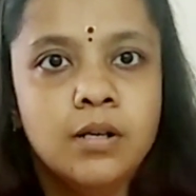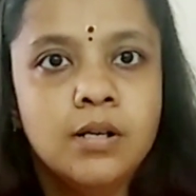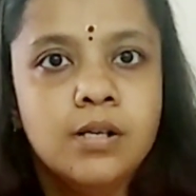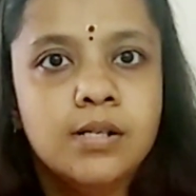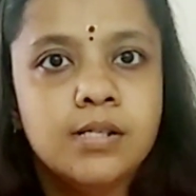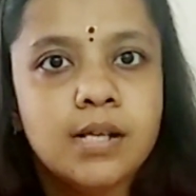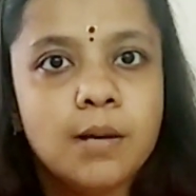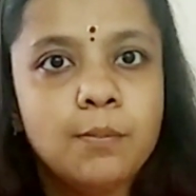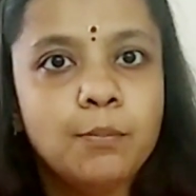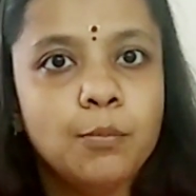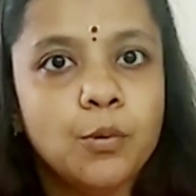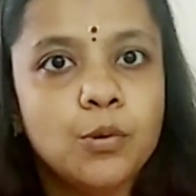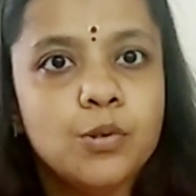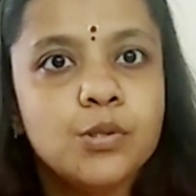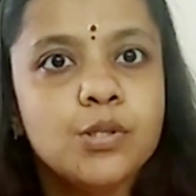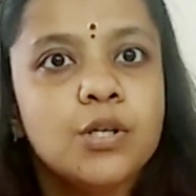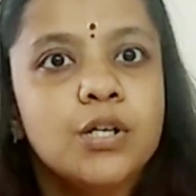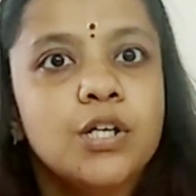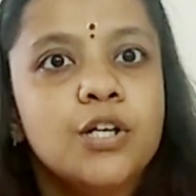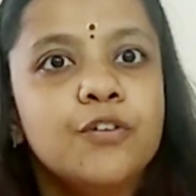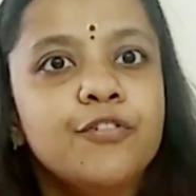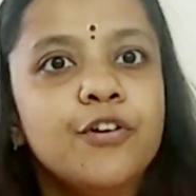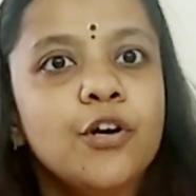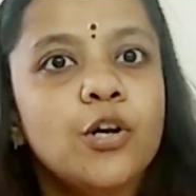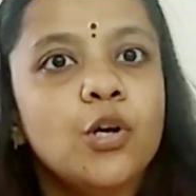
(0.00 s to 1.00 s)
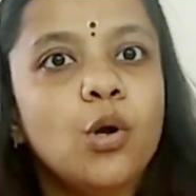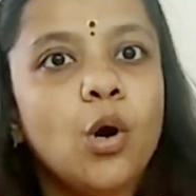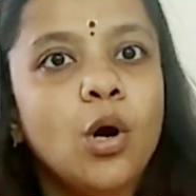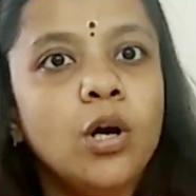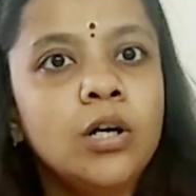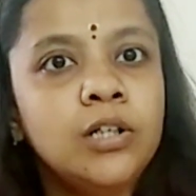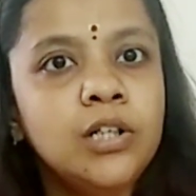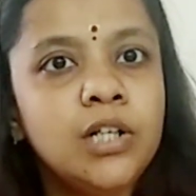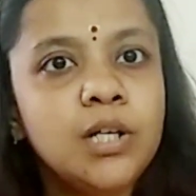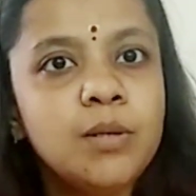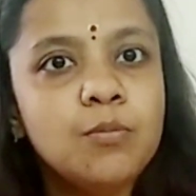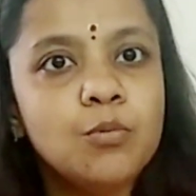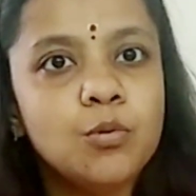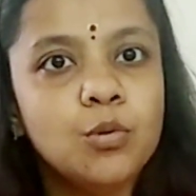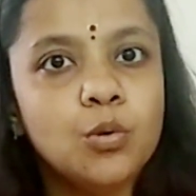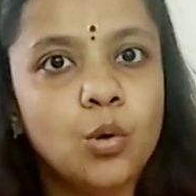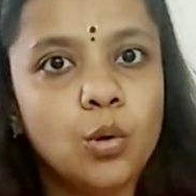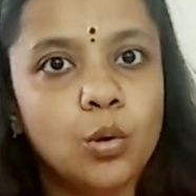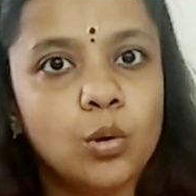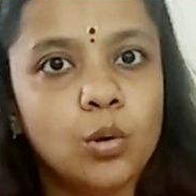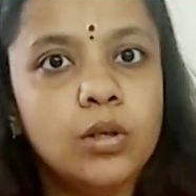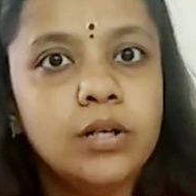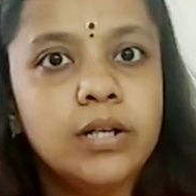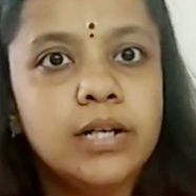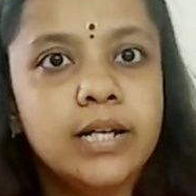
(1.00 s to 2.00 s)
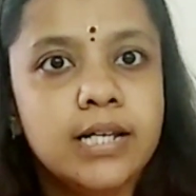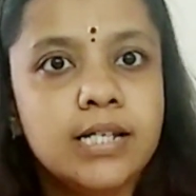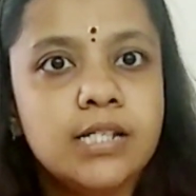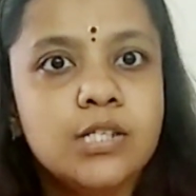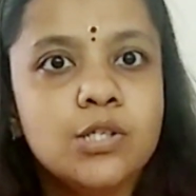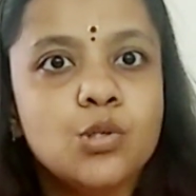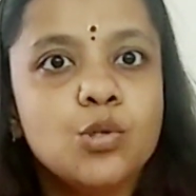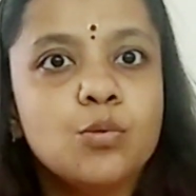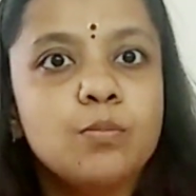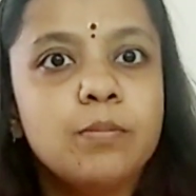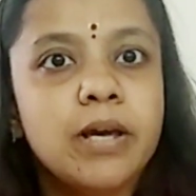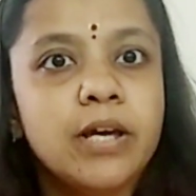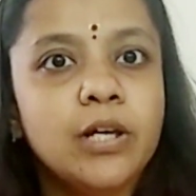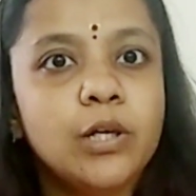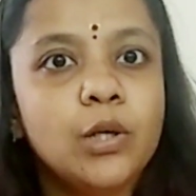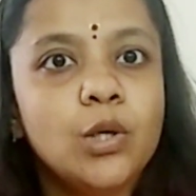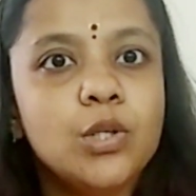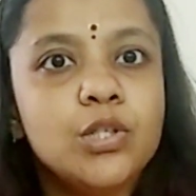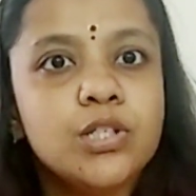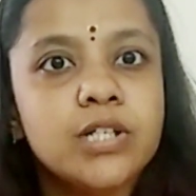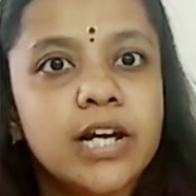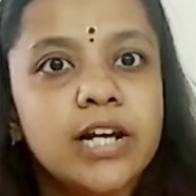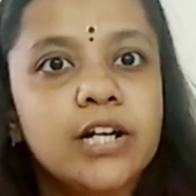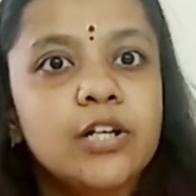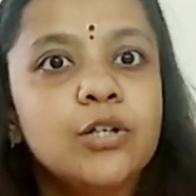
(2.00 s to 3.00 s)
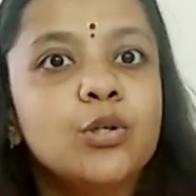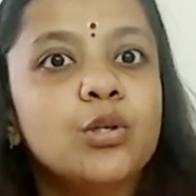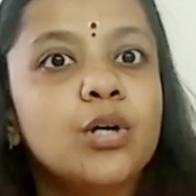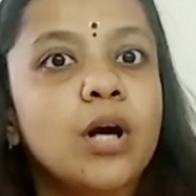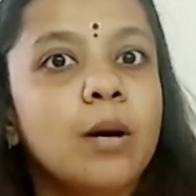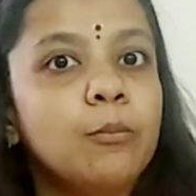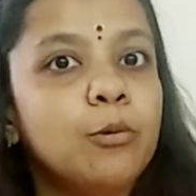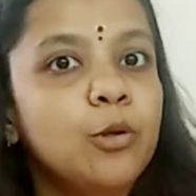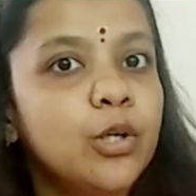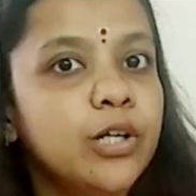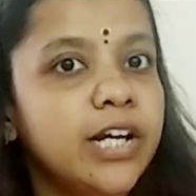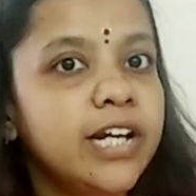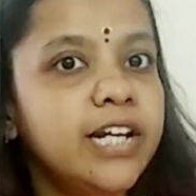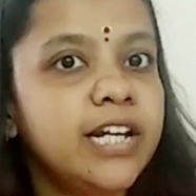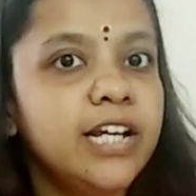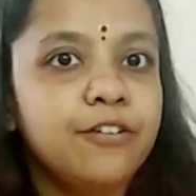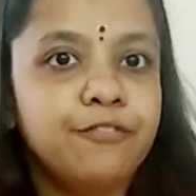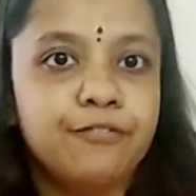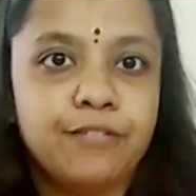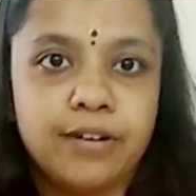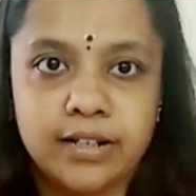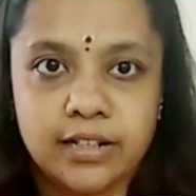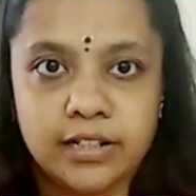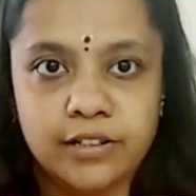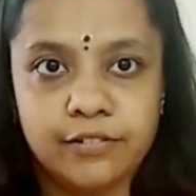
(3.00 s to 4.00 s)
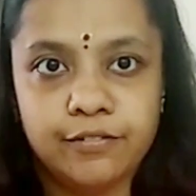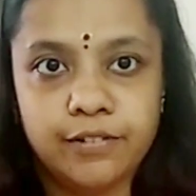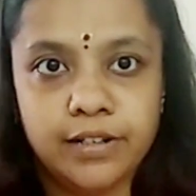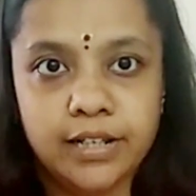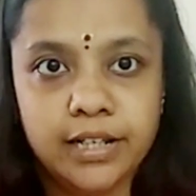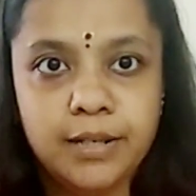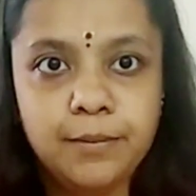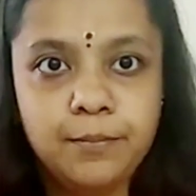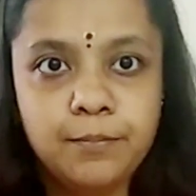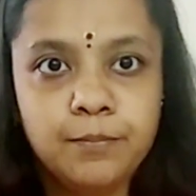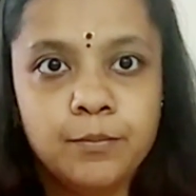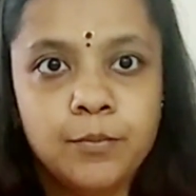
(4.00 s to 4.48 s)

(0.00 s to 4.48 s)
Suppose if your long-term goal is to make your child to communicate effectively,